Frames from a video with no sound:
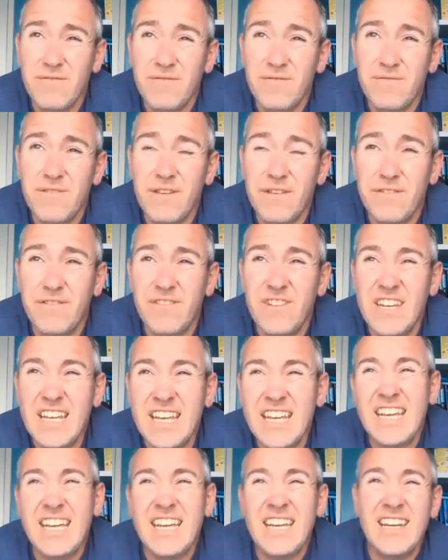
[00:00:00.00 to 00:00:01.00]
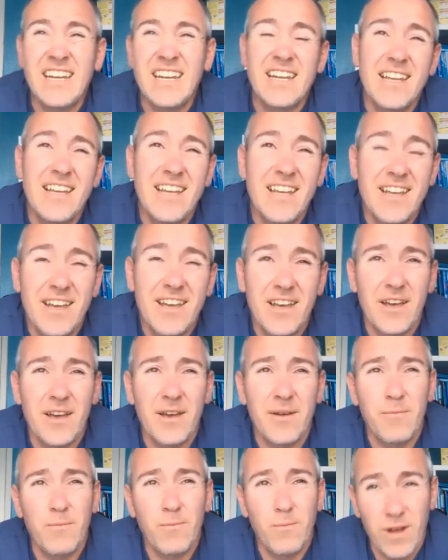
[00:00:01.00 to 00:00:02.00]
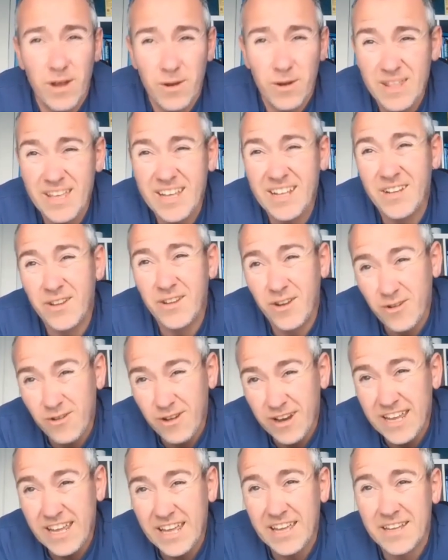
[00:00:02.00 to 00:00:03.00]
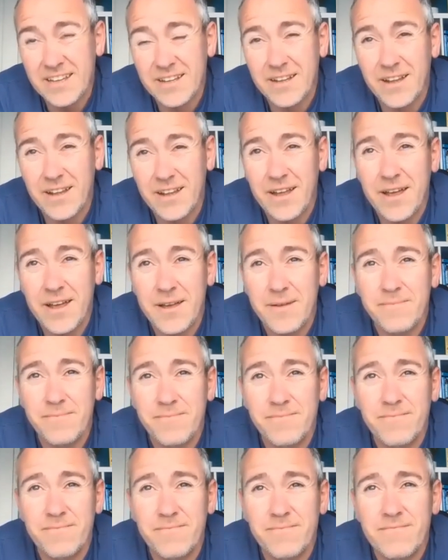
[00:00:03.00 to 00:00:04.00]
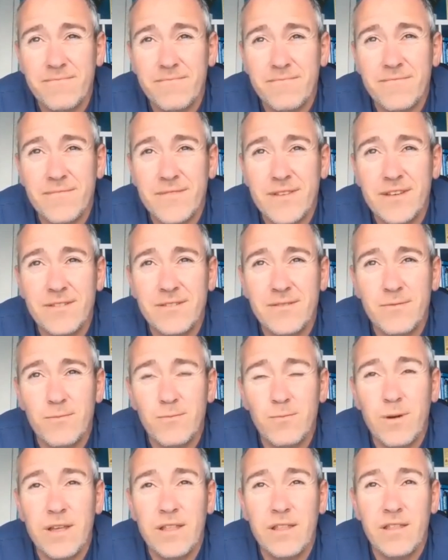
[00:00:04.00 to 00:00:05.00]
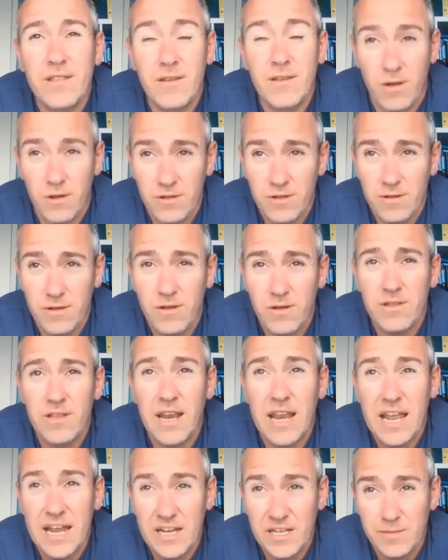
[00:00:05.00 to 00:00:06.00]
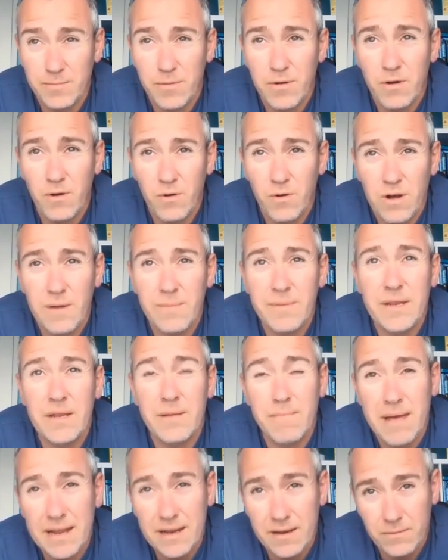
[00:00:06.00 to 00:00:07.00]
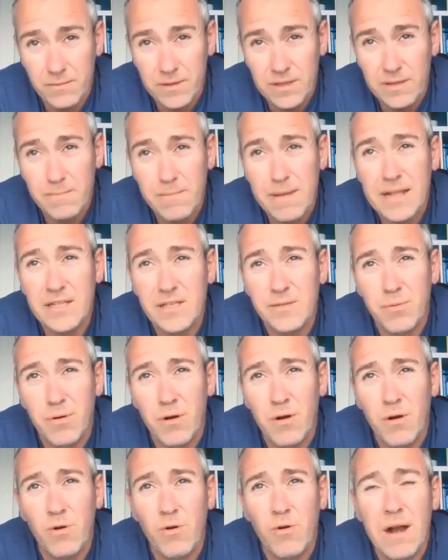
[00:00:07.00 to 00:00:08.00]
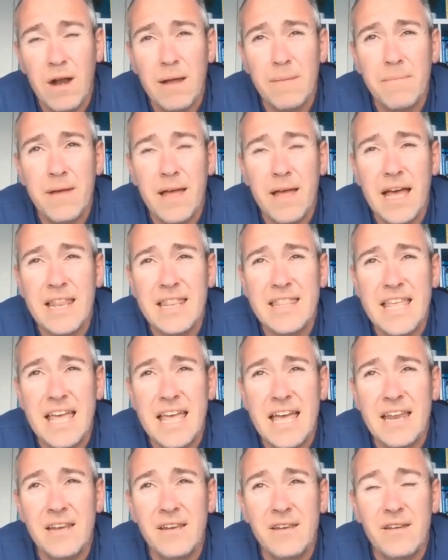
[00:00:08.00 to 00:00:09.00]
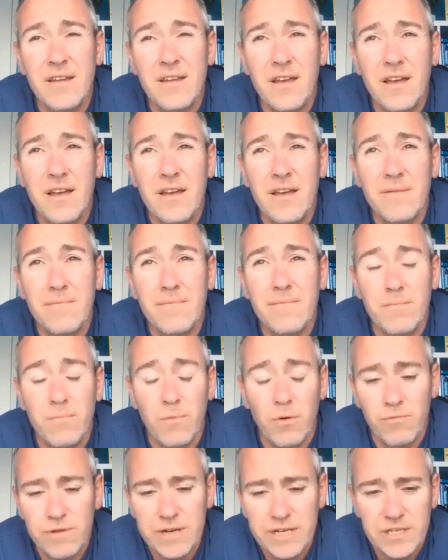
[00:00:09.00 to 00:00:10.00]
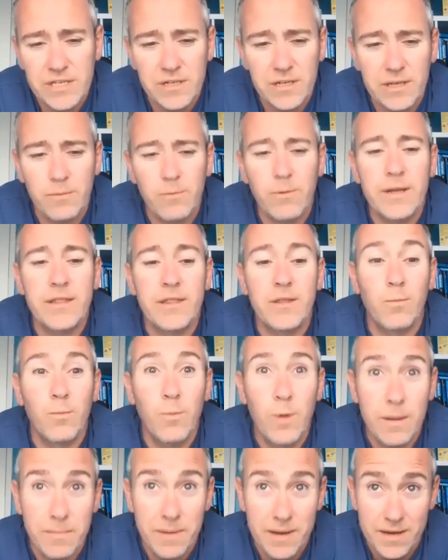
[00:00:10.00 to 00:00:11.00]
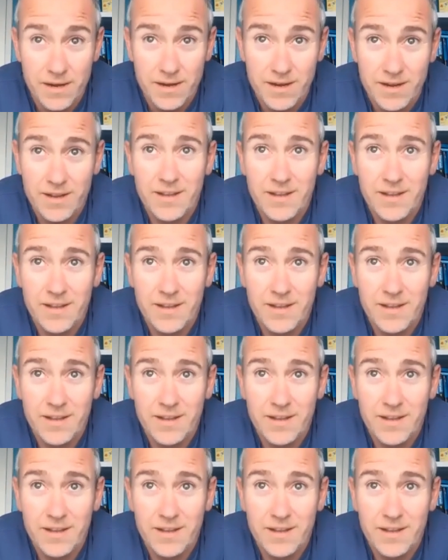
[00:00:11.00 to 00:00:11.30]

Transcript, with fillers: 15, um, worked with England cricket, um, with on the on the Lions program in the men the men's program, and then um, more recently with the women.